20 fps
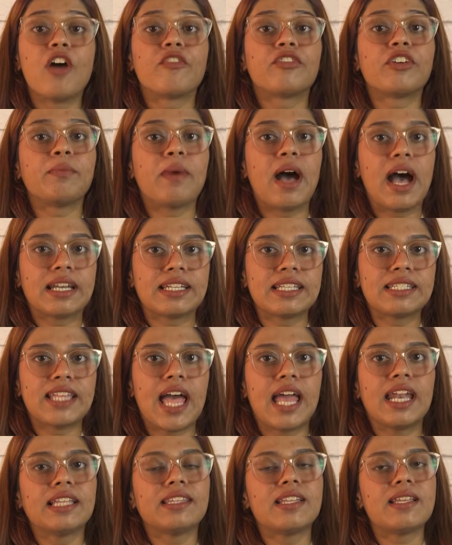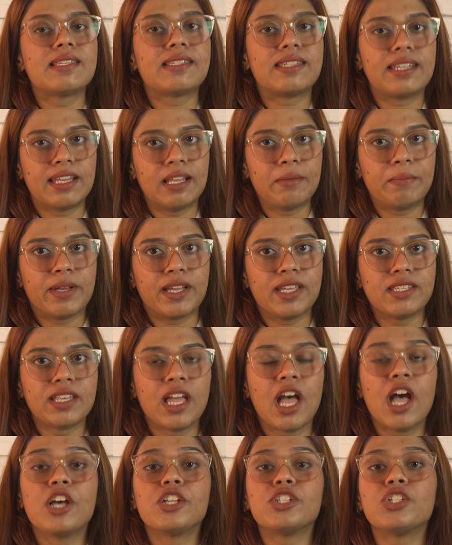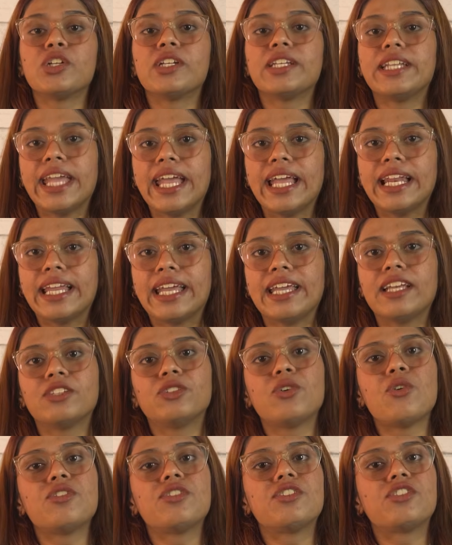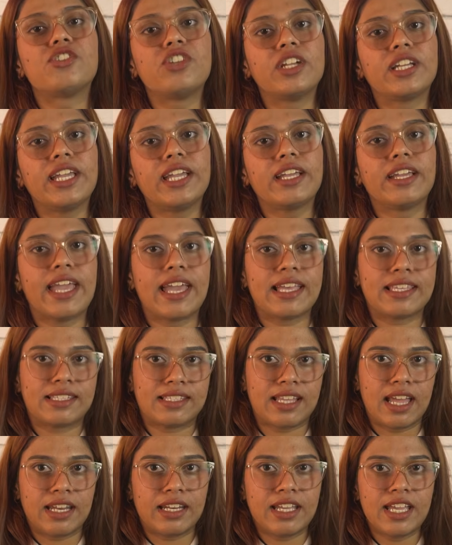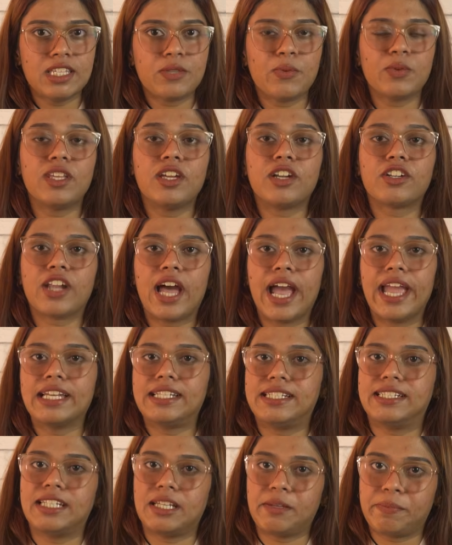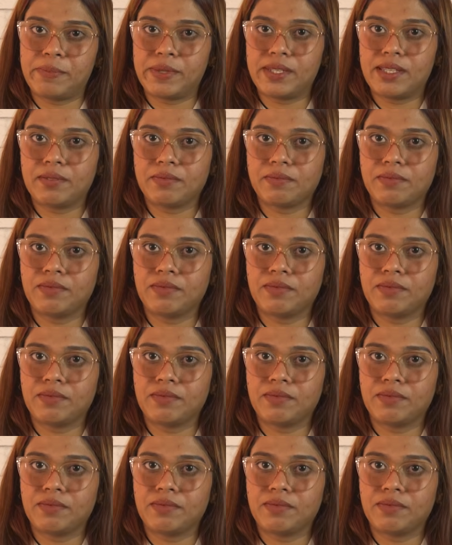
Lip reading: From understanding the syllabus to nailing those tricky case studies with the right tips.